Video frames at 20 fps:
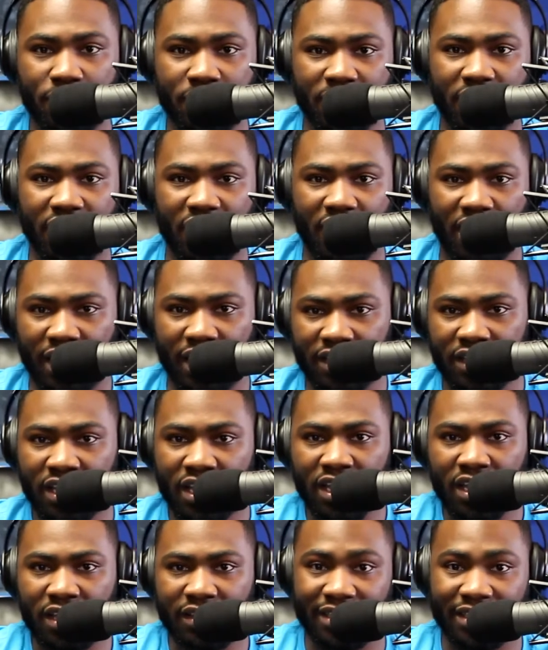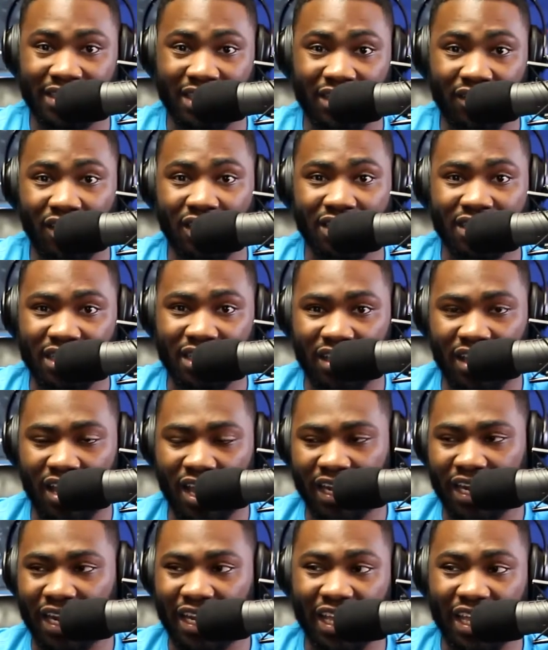of Boom declined, the Seahawks
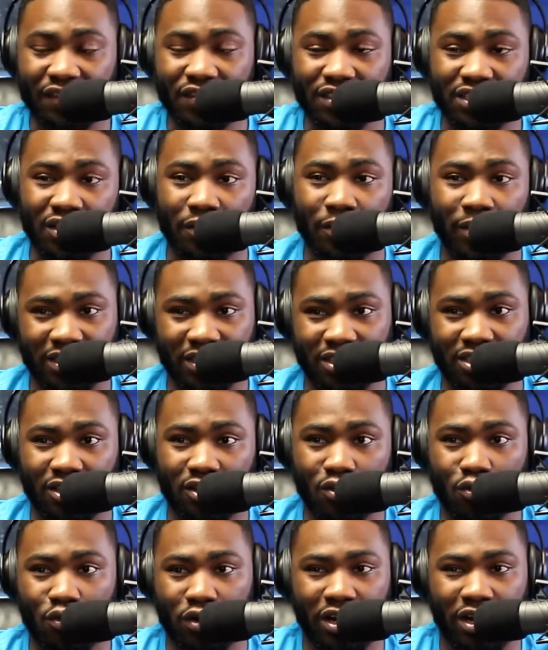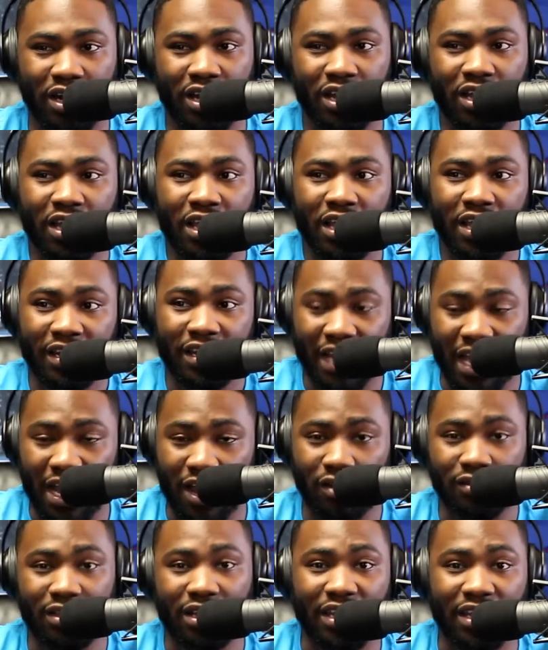declined, and even so much so where
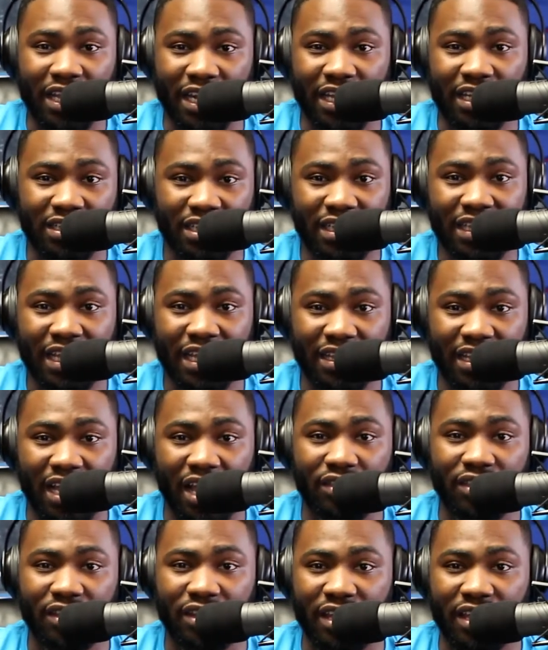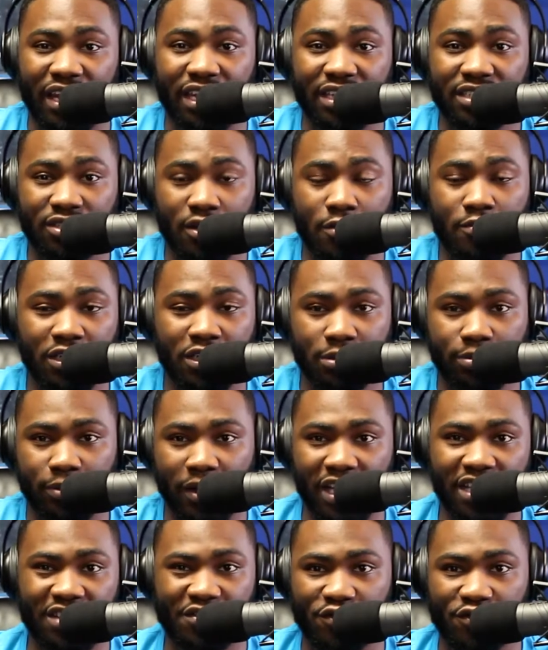now they're getting so
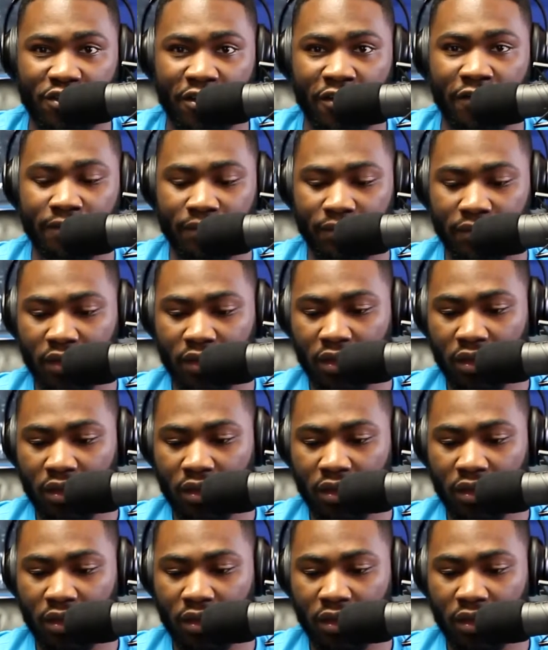much praise for